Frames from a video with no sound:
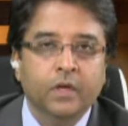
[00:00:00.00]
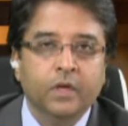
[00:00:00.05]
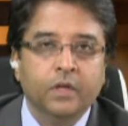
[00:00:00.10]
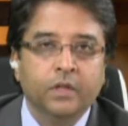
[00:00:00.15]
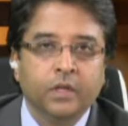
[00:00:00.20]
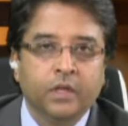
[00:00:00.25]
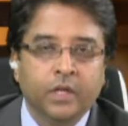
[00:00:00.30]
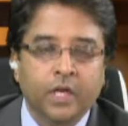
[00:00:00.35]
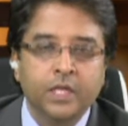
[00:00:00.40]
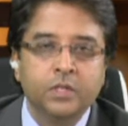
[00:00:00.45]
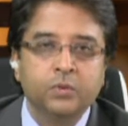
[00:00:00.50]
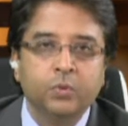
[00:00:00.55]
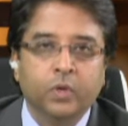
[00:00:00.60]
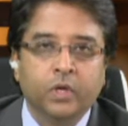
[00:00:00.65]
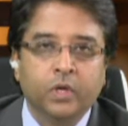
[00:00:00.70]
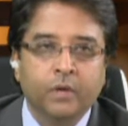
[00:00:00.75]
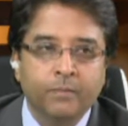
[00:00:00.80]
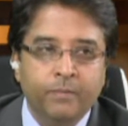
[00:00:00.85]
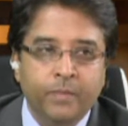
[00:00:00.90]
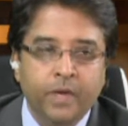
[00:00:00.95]
the
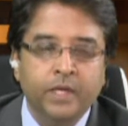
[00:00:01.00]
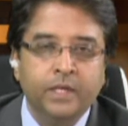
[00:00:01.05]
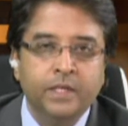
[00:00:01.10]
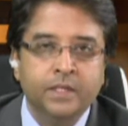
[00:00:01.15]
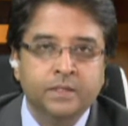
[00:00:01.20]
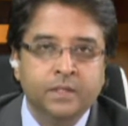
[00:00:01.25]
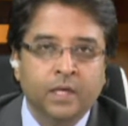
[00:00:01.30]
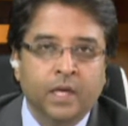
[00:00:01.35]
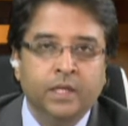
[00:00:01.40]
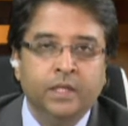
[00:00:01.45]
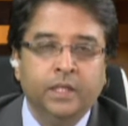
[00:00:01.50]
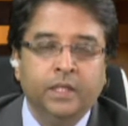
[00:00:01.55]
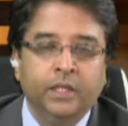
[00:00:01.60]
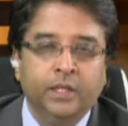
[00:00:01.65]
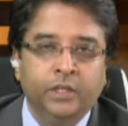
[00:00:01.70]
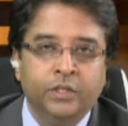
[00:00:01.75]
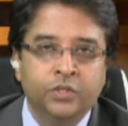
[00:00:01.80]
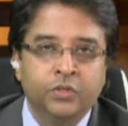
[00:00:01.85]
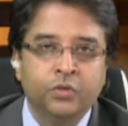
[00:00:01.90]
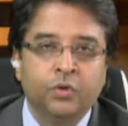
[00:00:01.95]
caseworker may decide
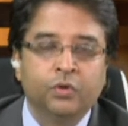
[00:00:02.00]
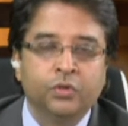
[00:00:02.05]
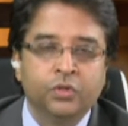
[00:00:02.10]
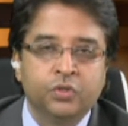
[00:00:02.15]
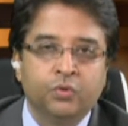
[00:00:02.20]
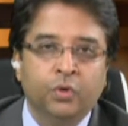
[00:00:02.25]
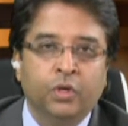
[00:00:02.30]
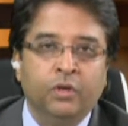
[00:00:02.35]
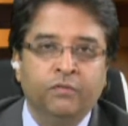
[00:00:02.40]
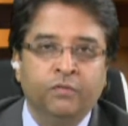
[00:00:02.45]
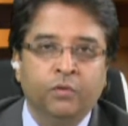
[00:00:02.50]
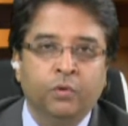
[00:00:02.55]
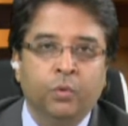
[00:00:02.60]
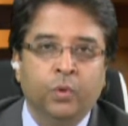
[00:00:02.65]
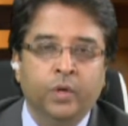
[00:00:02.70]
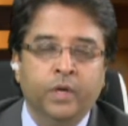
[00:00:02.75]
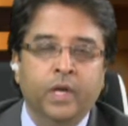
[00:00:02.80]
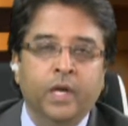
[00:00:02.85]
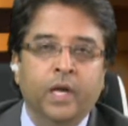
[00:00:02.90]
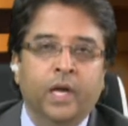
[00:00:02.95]
it's not
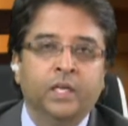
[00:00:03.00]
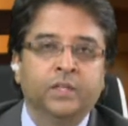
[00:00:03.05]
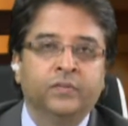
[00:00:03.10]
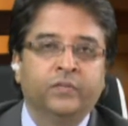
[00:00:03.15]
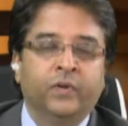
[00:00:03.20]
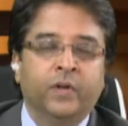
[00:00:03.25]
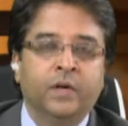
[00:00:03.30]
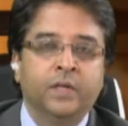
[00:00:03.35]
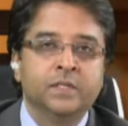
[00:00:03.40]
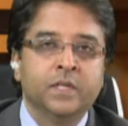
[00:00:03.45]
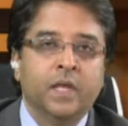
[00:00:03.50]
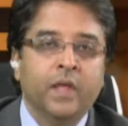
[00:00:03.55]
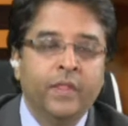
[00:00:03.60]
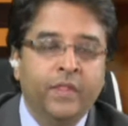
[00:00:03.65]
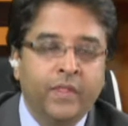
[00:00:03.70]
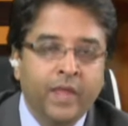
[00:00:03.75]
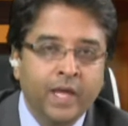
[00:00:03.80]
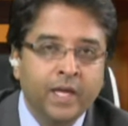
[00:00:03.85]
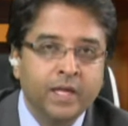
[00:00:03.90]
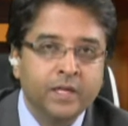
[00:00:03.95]
straightforward as far as
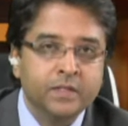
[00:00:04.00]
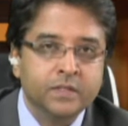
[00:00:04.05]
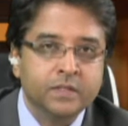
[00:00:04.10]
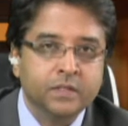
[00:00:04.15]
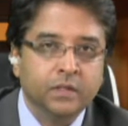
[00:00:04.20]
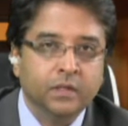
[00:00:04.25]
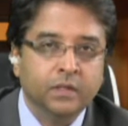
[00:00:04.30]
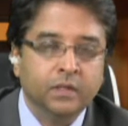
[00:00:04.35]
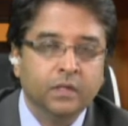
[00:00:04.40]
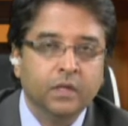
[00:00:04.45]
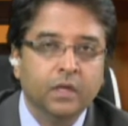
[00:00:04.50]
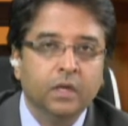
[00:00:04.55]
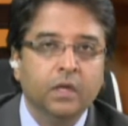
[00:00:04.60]
they're concerned.